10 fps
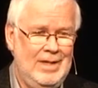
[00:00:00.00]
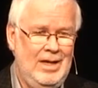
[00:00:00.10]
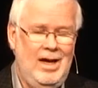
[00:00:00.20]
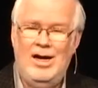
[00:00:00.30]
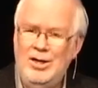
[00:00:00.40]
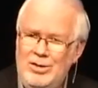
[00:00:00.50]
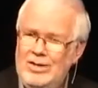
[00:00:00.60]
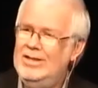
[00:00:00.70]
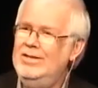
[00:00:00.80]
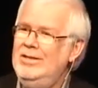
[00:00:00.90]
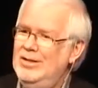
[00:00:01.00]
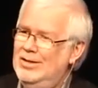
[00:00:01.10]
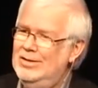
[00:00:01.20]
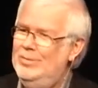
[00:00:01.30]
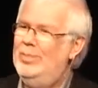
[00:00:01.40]
how can
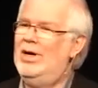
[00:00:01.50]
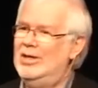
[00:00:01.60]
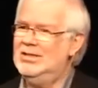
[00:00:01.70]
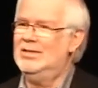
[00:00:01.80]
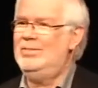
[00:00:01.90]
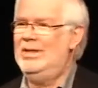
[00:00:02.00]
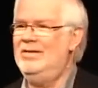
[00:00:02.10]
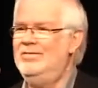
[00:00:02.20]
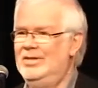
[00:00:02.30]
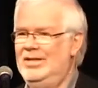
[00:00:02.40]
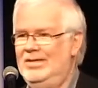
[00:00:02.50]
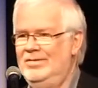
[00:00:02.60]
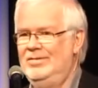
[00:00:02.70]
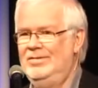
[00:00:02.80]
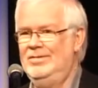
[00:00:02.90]
God possibly forgive
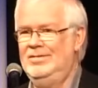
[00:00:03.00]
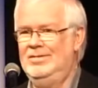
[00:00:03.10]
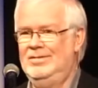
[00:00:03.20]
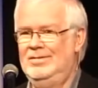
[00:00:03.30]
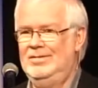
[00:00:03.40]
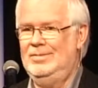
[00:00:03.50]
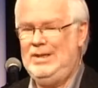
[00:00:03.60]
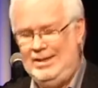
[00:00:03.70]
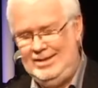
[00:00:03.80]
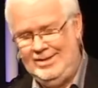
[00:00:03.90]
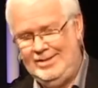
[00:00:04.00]
me?